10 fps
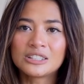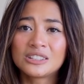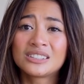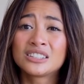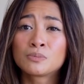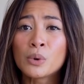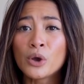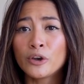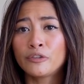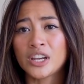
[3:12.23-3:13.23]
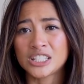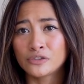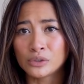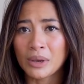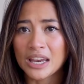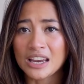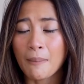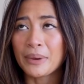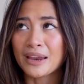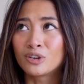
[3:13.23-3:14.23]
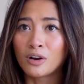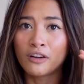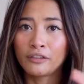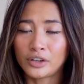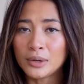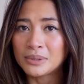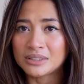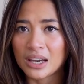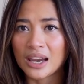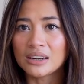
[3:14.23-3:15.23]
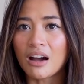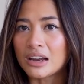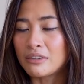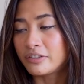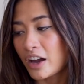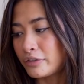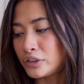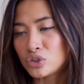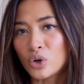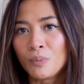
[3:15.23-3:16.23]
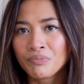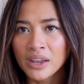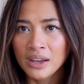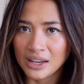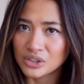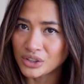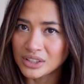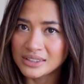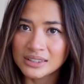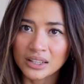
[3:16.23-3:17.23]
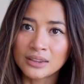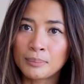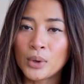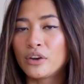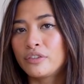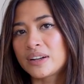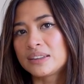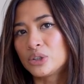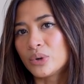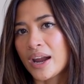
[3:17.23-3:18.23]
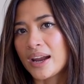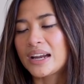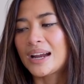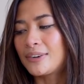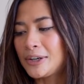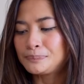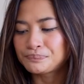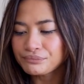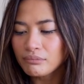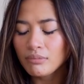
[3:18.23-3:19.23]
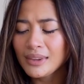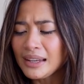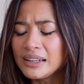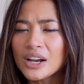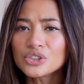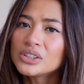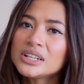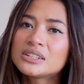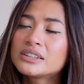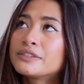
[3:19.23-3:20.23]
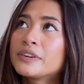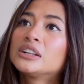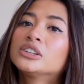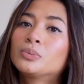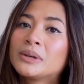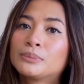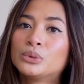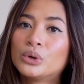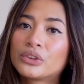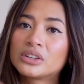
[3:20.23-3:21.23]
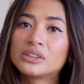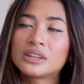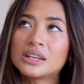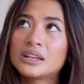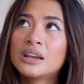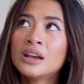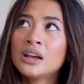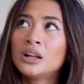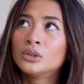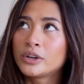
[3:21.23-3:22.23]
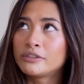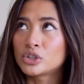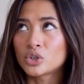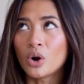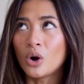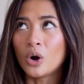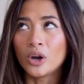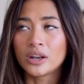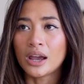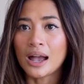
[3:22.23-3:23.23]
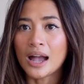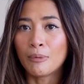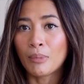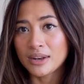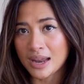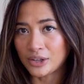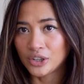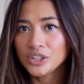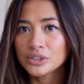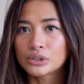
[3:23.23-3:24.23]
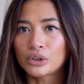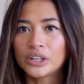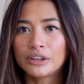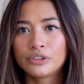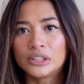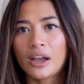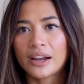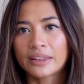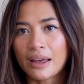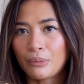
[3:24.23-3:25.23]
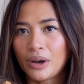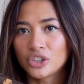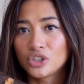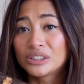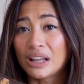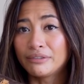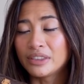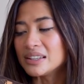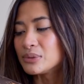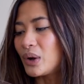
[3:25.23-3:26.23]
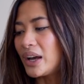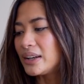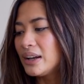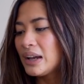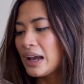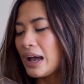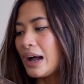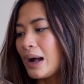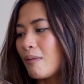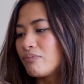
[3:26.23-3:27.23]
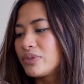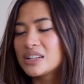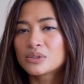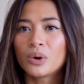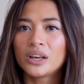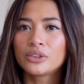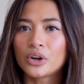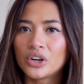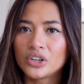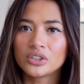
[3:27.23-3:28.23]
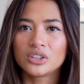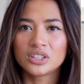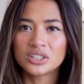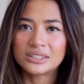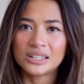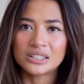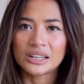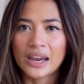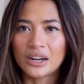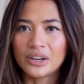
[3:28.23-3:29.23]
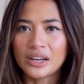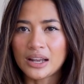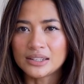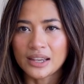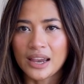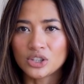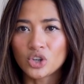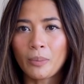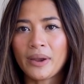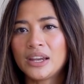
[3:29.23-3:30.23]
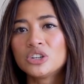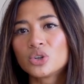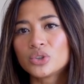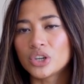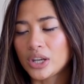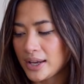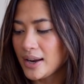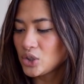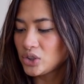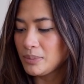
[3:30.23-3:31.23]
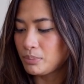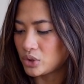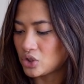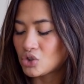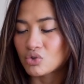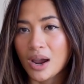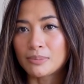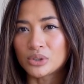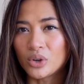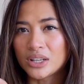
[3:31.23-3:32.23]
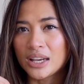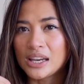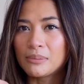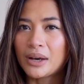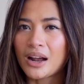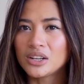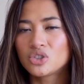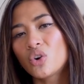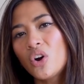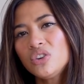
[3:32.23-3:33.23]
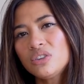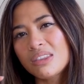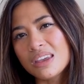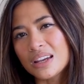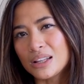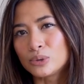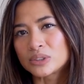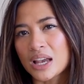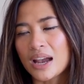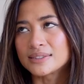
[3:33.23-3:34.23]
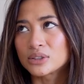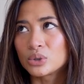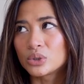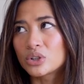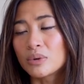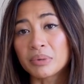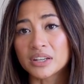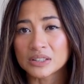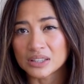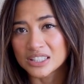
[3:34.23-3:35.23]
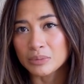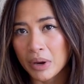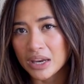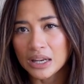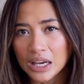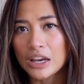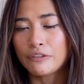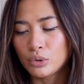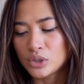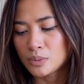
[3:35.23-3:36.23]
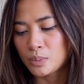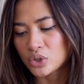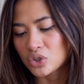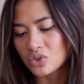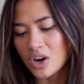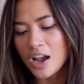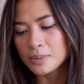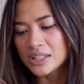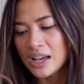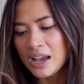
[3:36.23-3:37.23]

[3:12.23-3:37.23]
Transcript: This is perfect for me, being very petite. I am five foot tall, and so this is like the perfect little hand carry. And actually it does fit a little bit more than the Louis Vuitton um, Nano, so if you like that one, you'd love this one. Um, this one though, you just tend to carry it as a top handle. You can actually put straps on here, but I don't think it looks as good compared to the Speedy if you were to put straps.